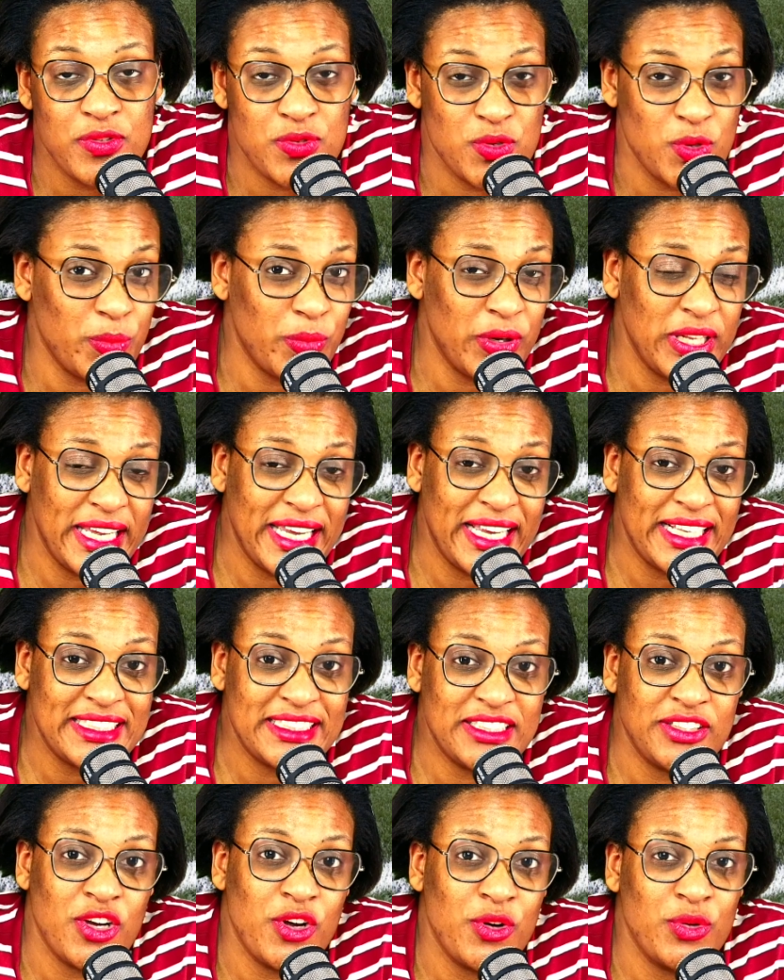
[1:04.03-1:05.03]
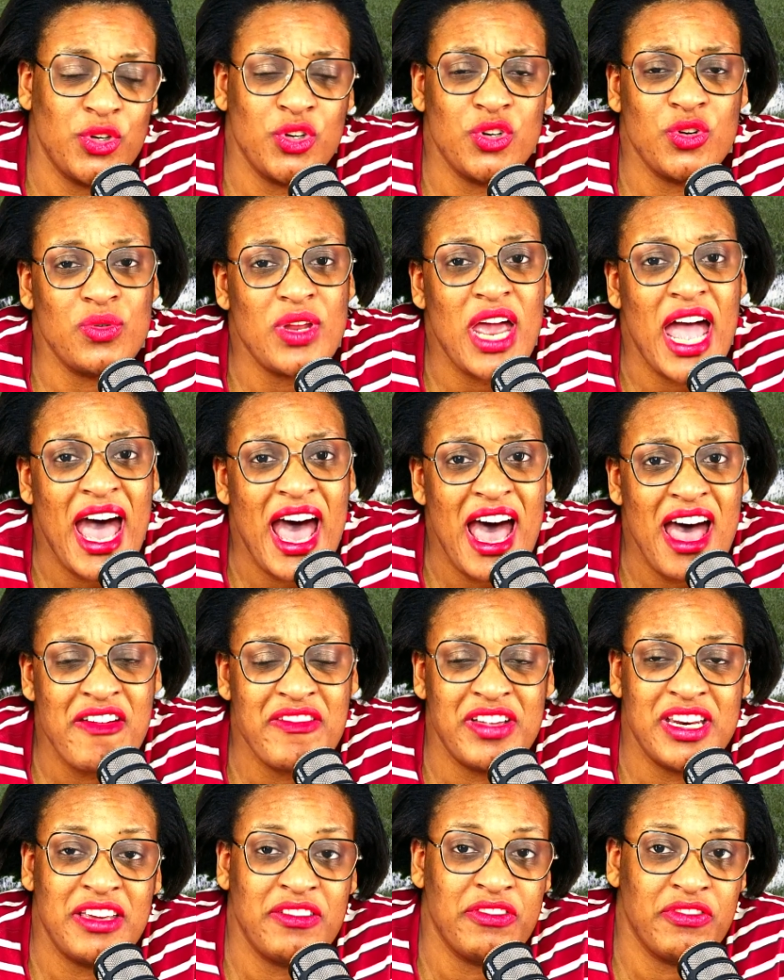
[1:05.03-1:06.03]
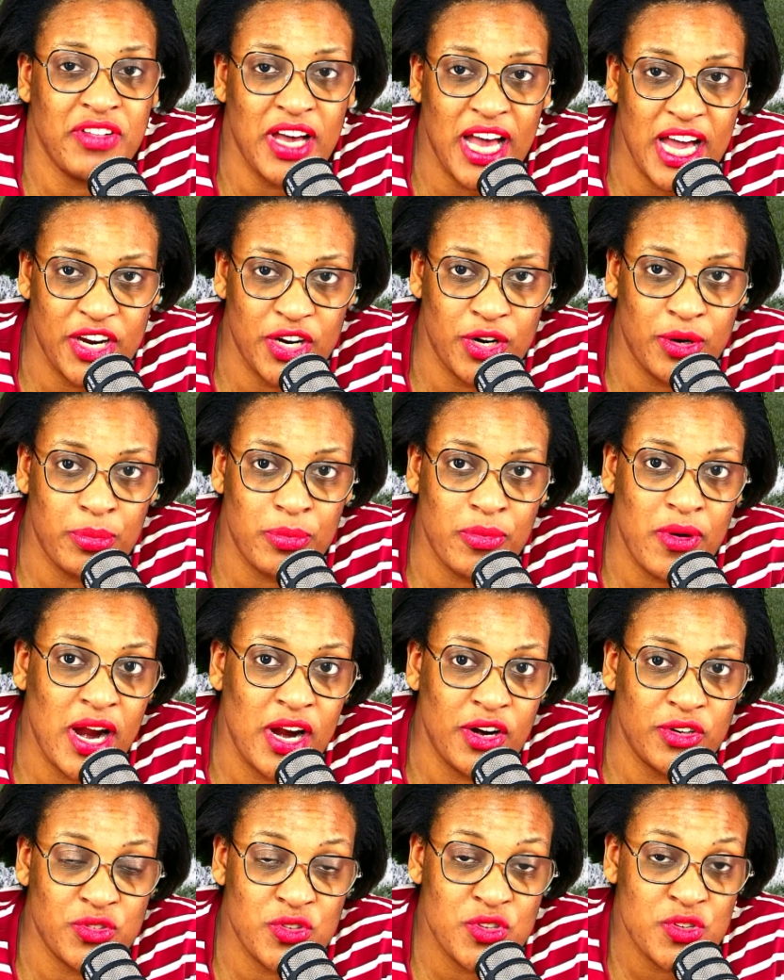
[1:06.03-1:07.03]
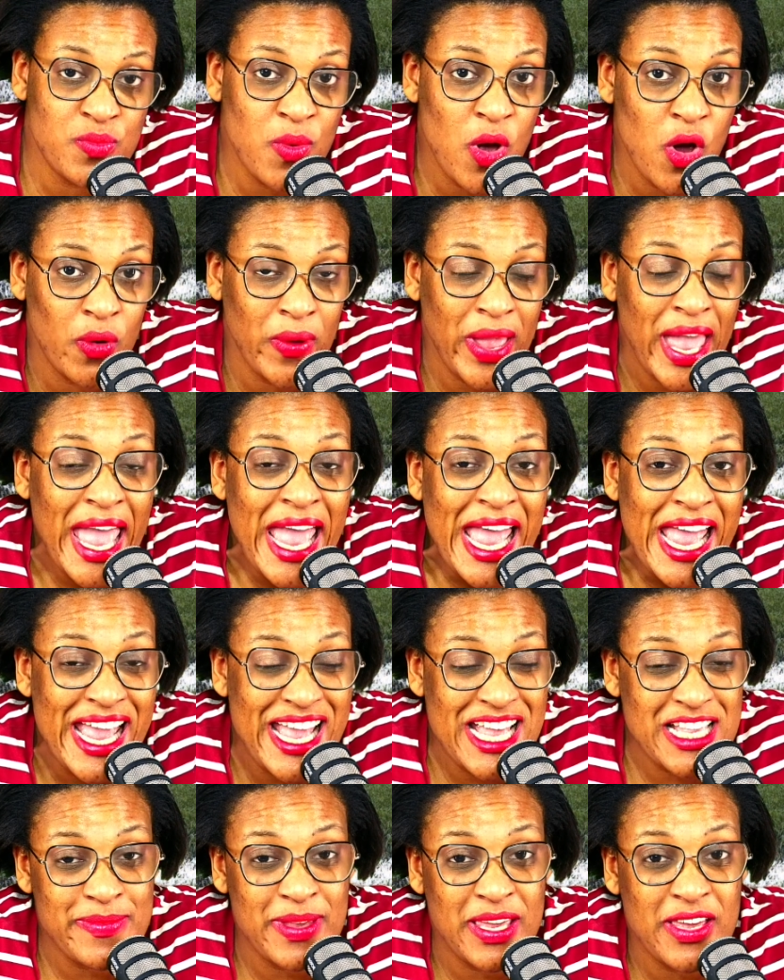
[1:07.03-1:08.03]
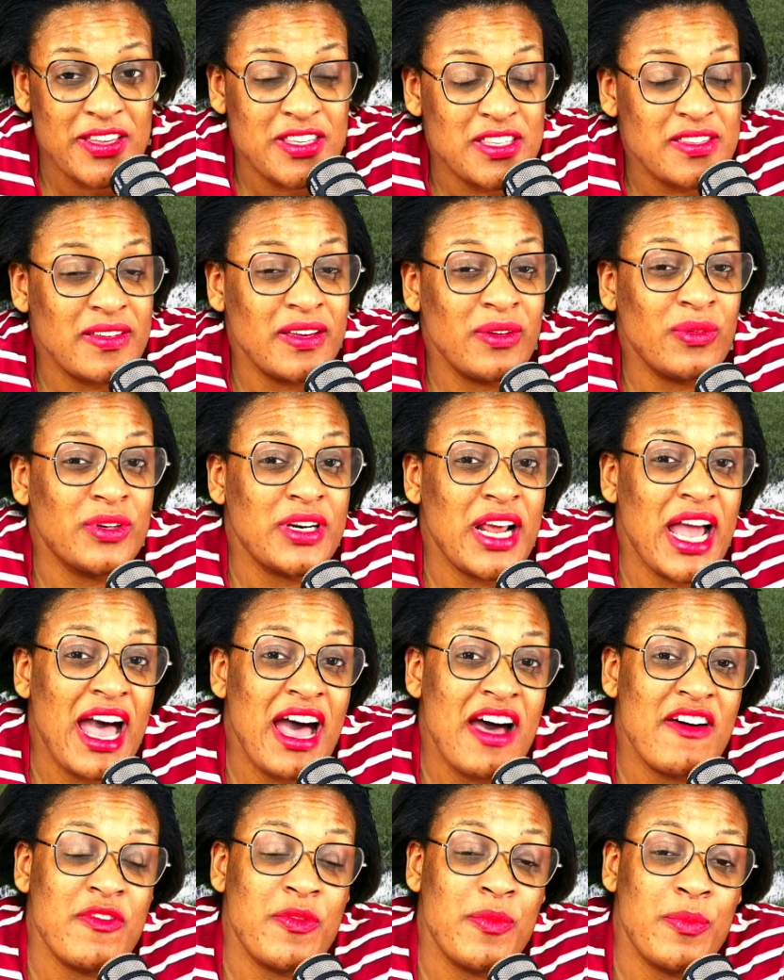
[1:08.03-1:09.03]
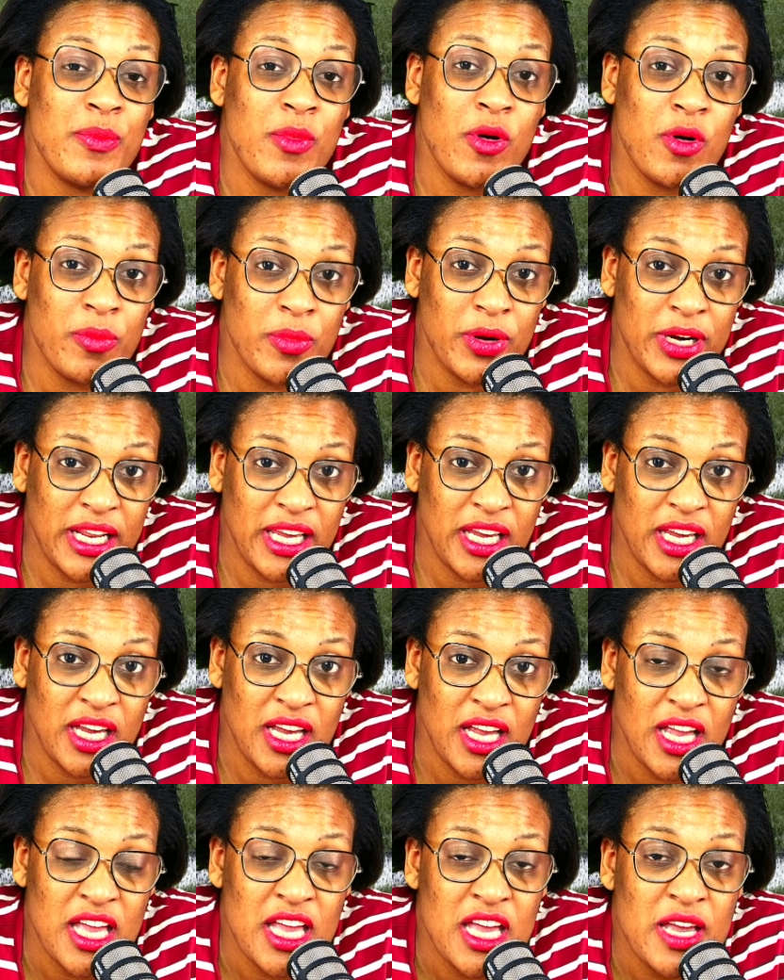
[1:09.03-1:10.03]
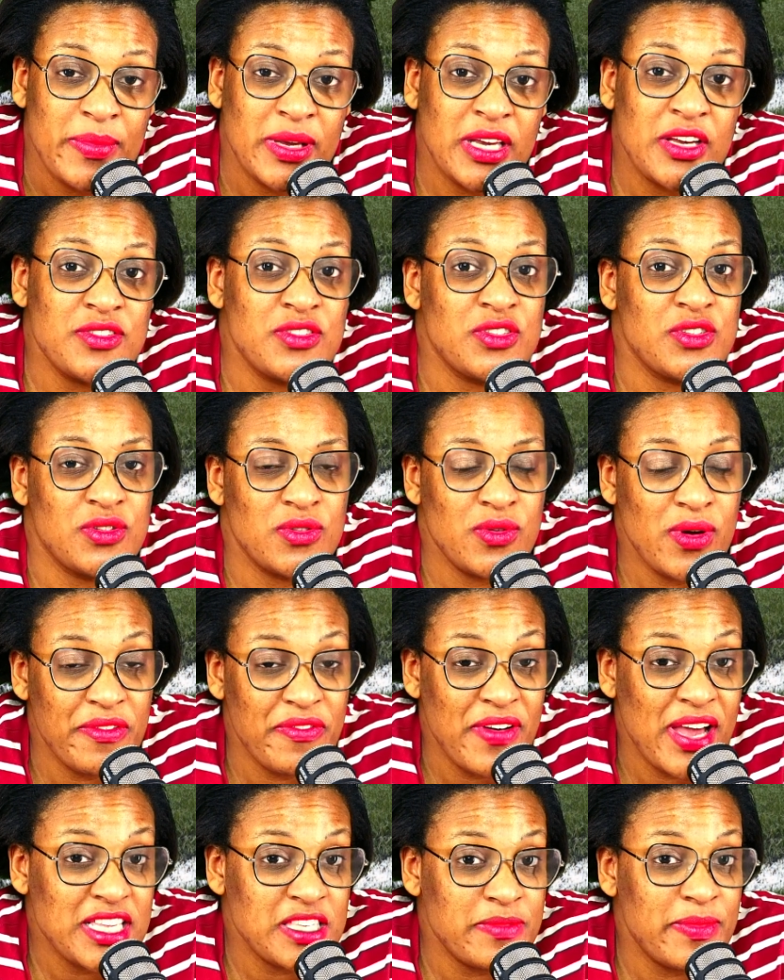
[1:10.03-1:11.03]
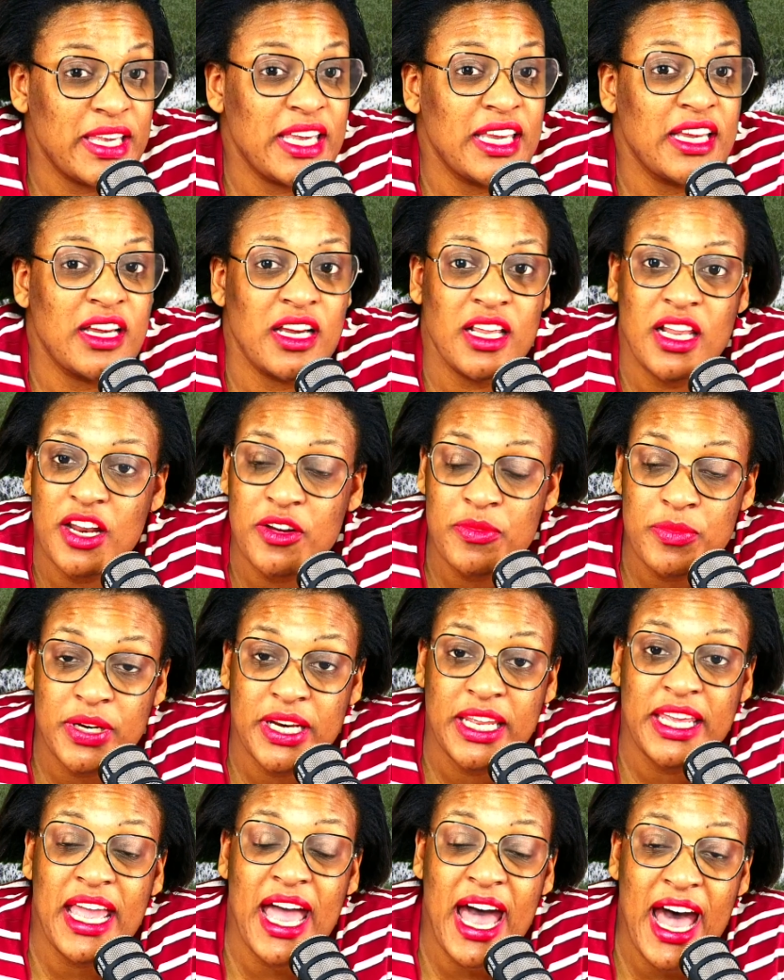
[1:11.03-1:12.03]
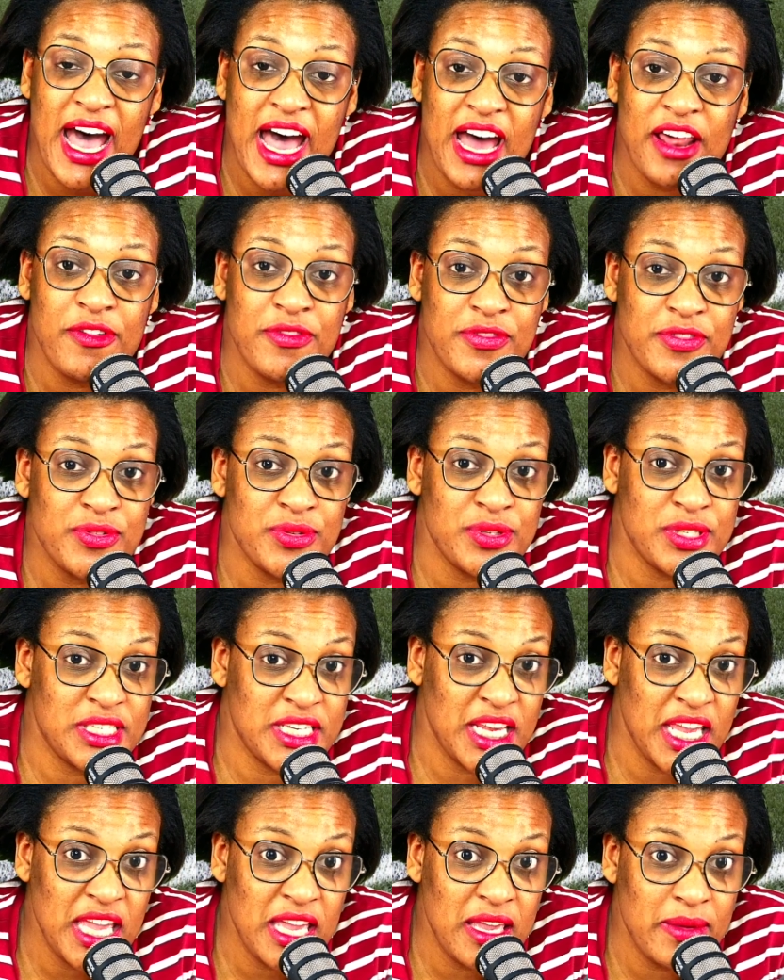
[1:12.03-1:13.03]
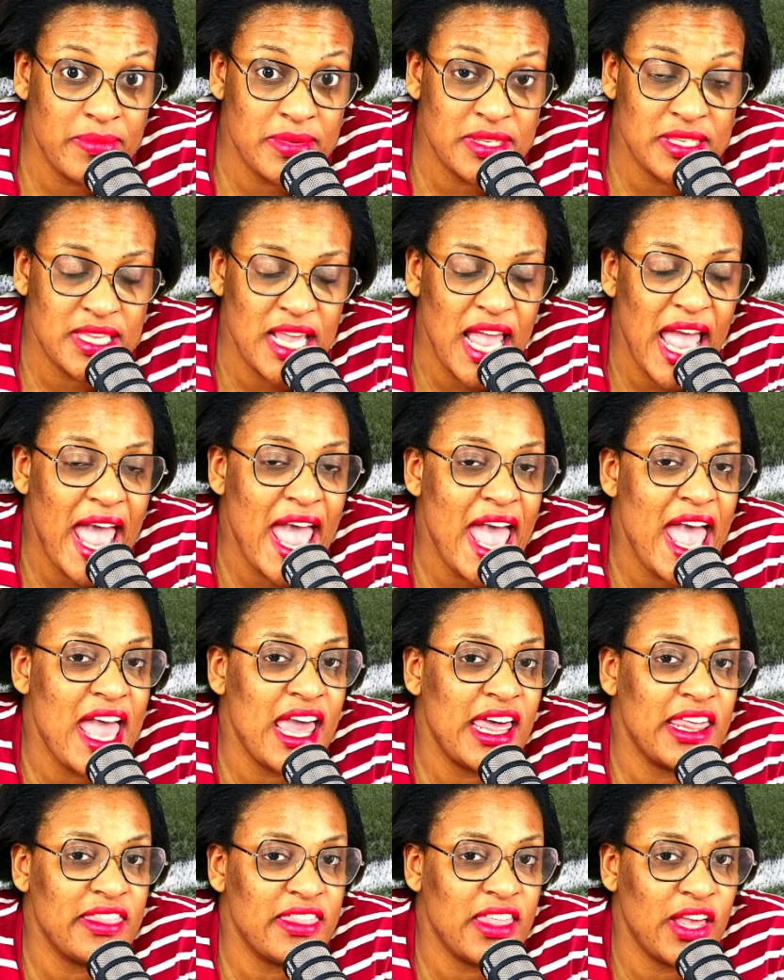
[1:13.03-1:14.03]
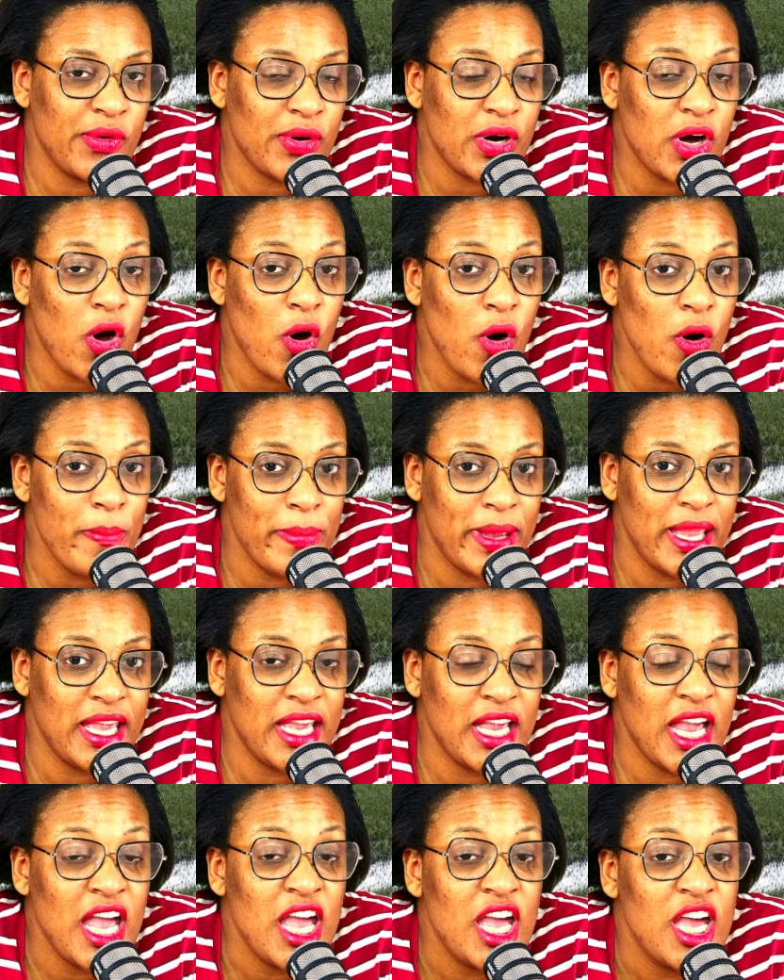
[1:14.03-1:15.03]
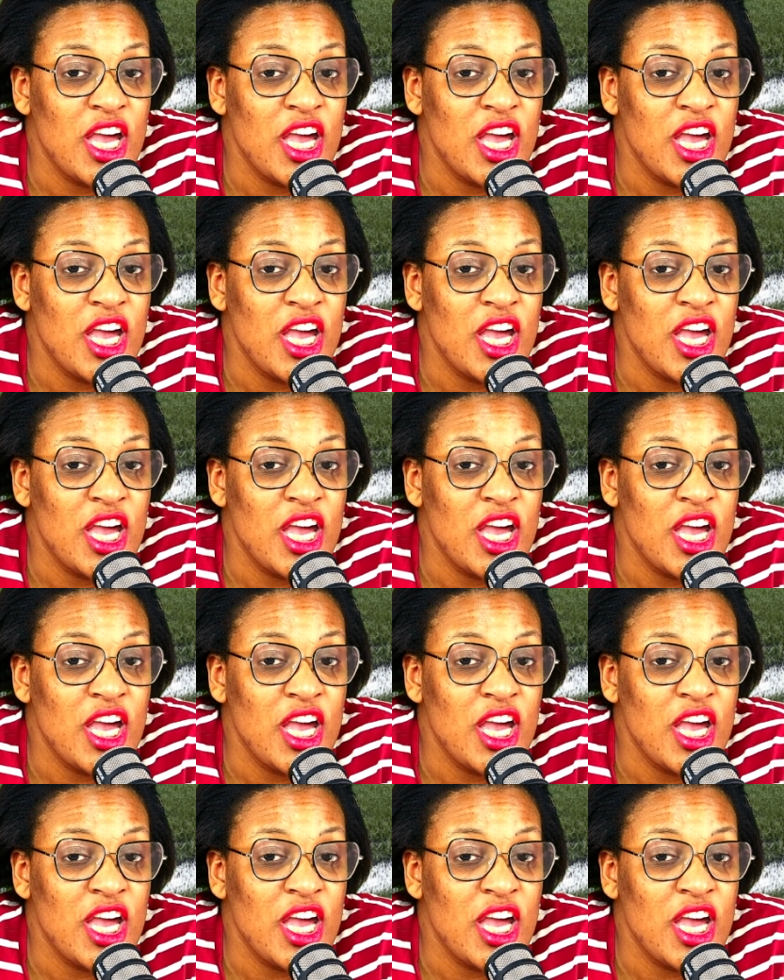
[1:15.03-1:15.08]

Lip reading: Super Leagues? You know, you don't have any fire prior to smoke. It's because they want to have more money, because UEFA is making a lot of money out of those teams, and they were hoping